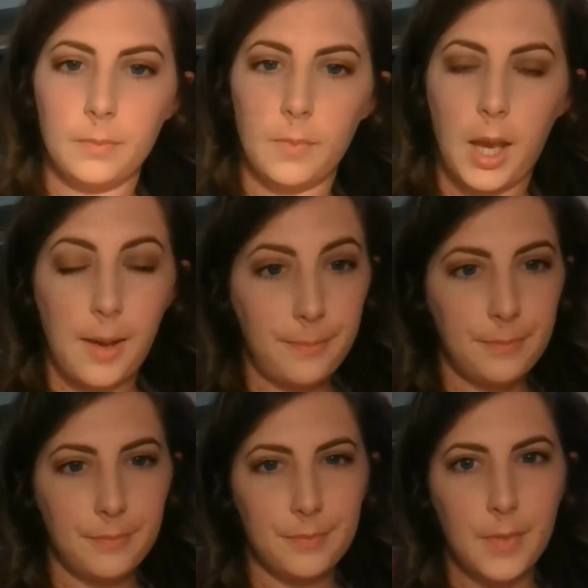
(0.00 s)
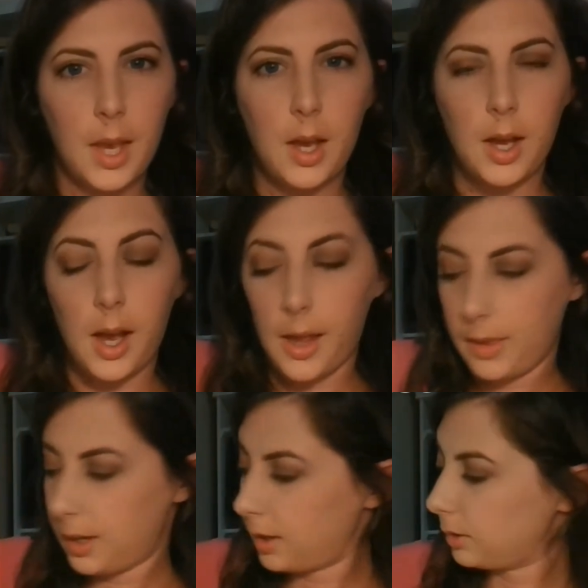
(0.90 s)
Okay? And
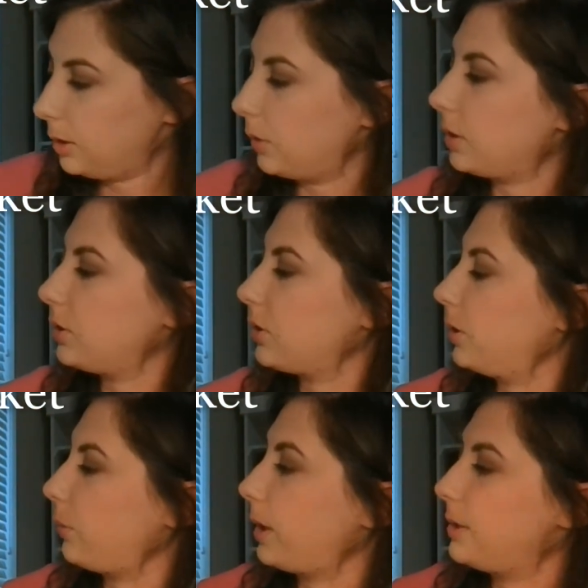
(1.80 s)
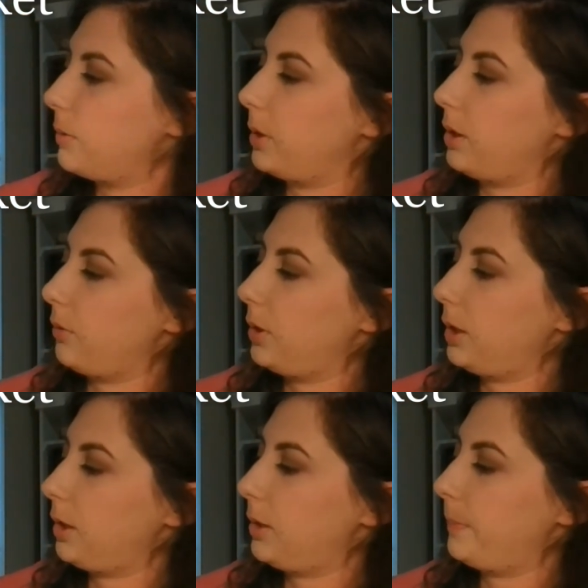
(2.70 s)
then you can just erase it with your
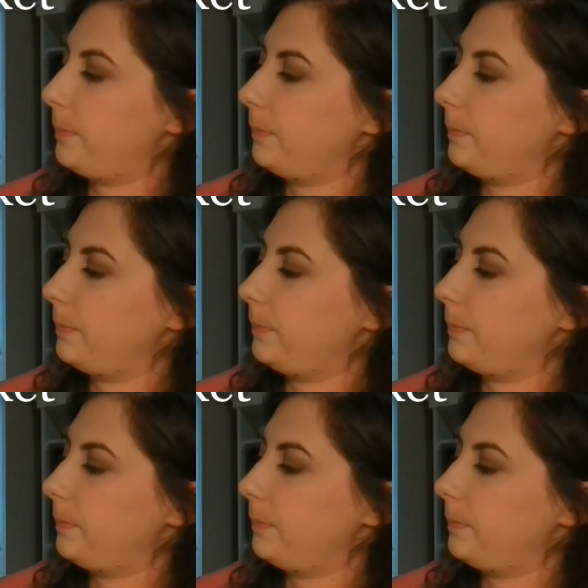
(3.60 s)
finger,